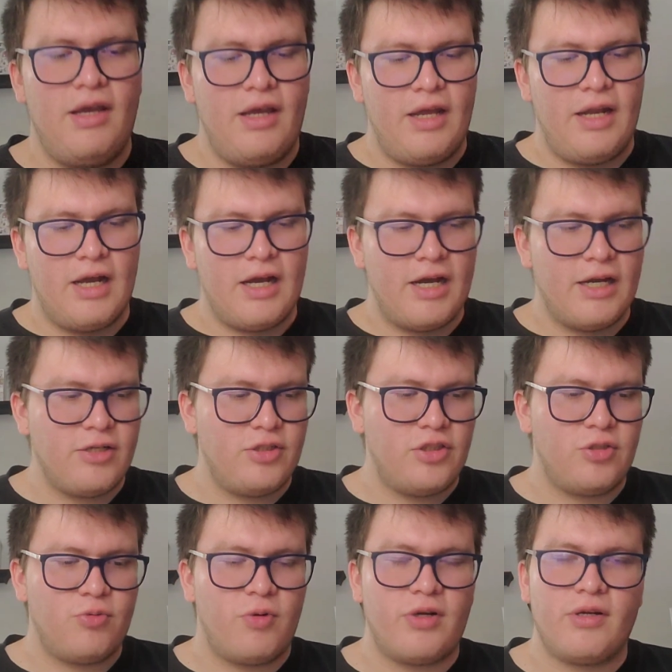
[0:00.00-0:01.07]
and I kind of
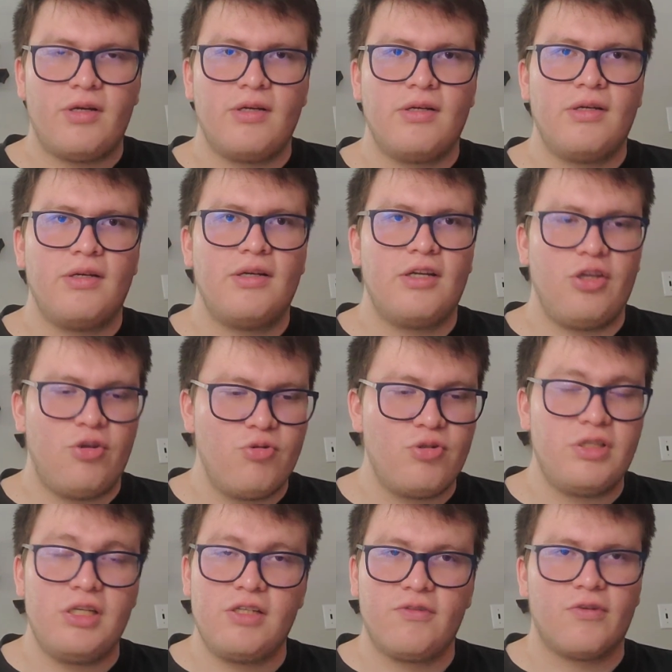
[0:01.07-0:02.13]
just want to use
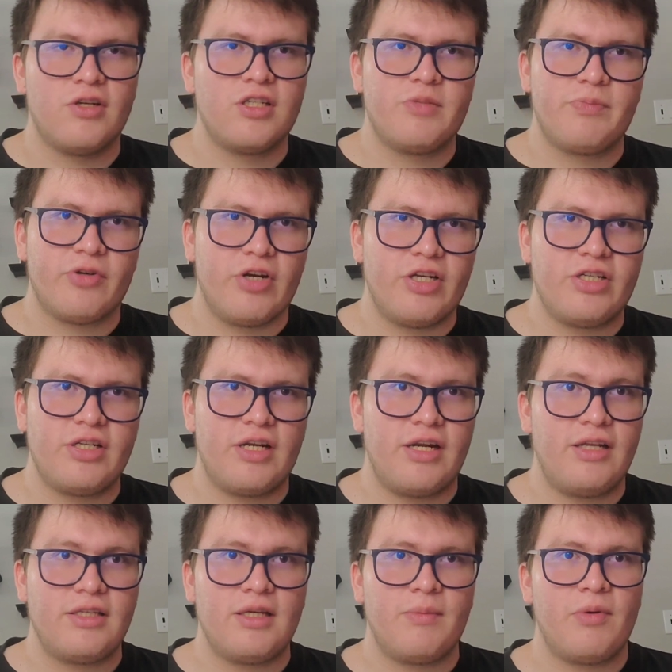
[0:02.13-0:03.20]
these for inspiration
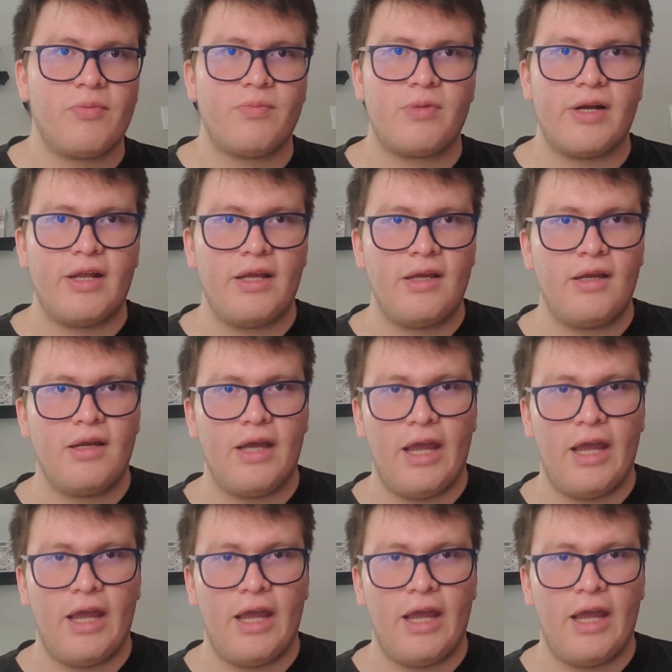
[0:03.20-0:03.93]
anytime I'm writing